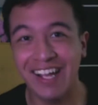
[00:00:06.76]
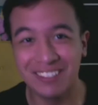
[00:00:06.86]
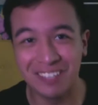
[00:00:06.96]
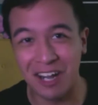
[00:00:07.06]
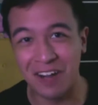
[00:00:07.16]

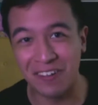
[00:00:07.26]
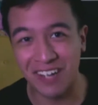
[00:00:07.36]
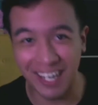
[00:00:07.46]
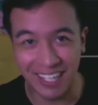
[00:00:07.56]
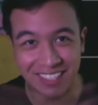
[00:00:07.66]
how are you
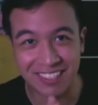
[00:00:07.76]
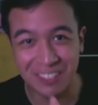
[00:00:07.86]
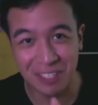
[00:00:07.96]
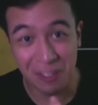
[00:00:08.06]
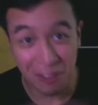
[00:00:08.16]
guys?
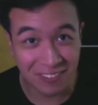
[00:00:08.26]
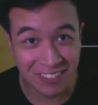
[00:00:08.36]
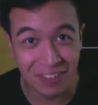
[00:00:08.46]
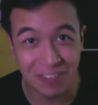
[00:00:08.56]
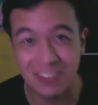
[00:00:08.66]
Long
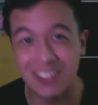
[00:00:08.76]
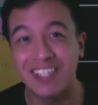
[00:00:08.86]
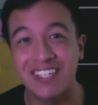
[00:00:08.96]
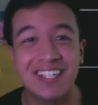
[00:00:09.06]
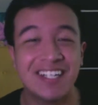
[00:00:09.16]
time no
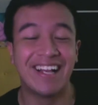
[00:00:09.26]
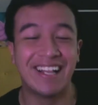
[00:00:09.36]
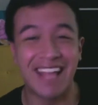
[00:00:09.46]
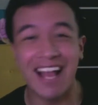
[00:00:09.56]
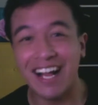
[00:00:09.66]
talk.
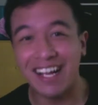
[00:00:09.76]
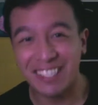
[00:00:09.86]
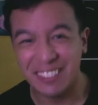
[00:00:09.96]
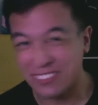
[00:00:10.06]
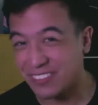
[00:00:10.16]
Yeah,
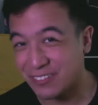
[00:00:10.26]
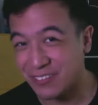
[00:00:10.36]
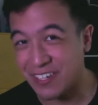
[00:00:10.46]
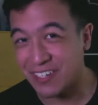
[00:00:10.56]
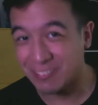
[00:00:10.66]
it's
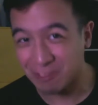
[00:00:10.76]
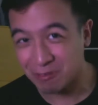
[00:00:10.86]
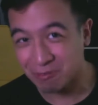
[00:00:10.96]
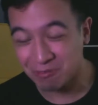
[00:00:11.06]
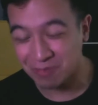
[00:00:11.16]
been
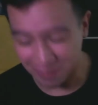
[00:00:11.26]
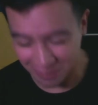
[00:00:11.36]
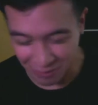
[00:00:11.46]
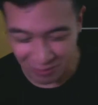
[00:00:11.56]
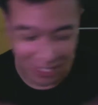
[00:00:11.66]

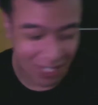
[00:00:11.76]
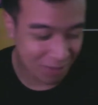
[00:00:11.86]
some time.